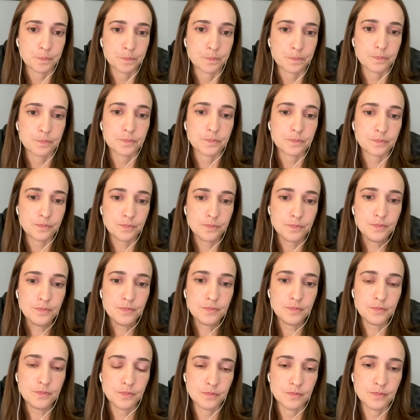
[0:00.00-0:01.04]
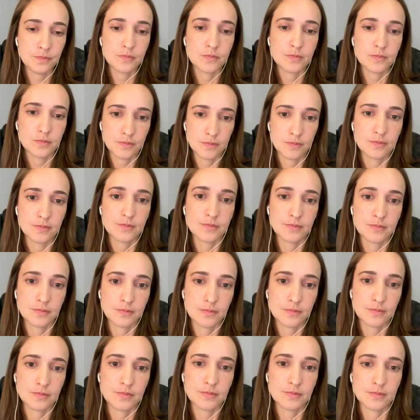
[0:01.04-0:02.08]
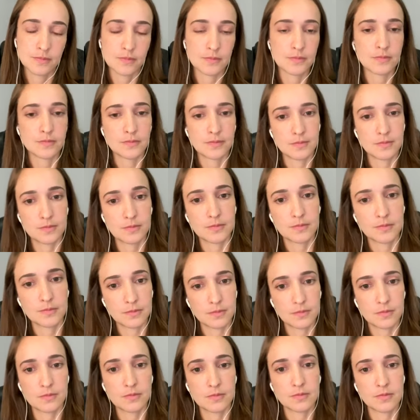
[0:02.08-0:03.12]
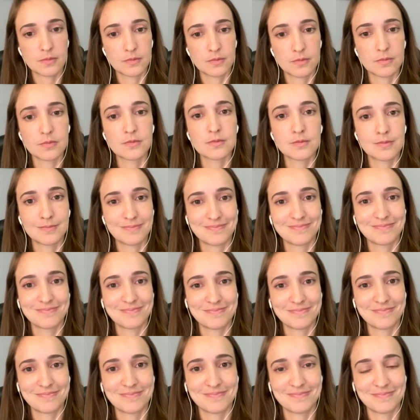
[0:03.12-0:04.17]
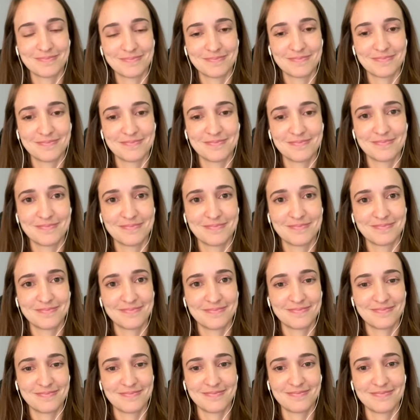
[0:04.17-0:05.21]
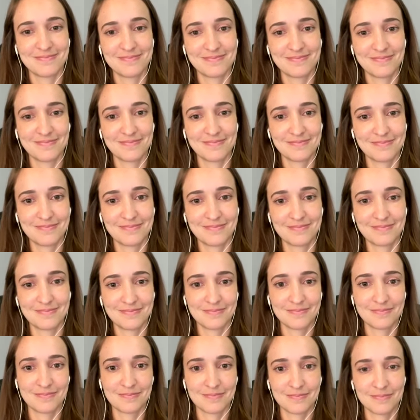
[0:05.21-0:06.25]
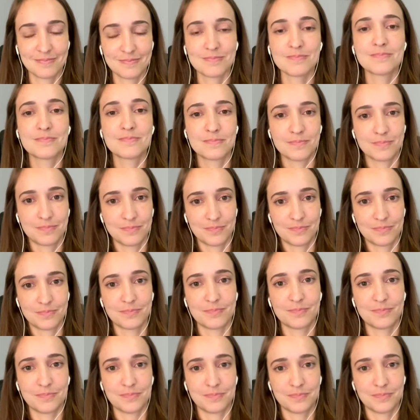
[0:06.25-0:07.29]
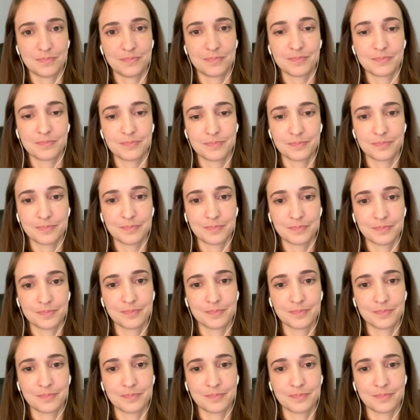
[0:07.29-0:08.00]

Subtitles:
(silent)